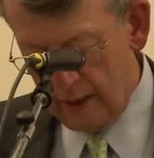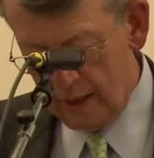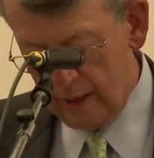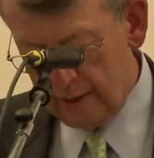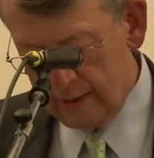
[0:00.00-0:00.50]

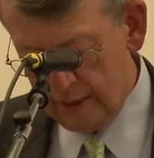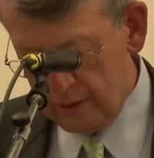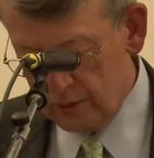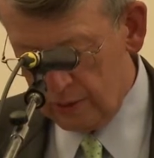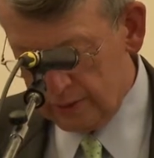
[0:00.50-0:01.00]

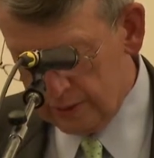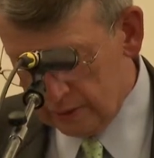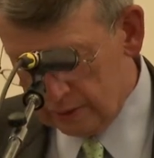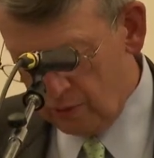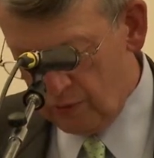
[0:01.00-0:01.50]
And
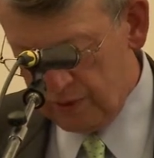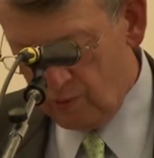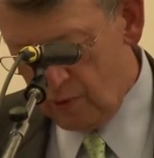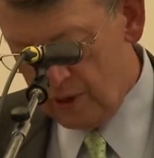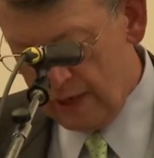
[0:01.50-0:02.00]
so we
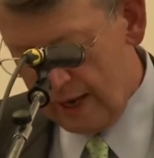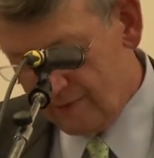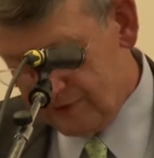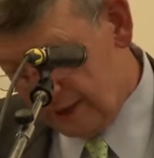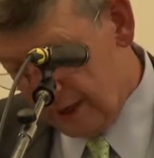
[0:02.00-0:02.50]
will
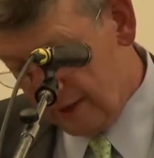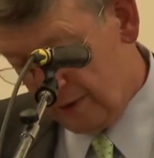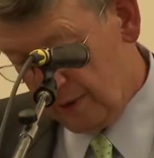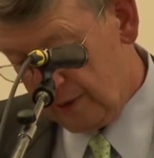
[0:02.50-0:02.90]
have together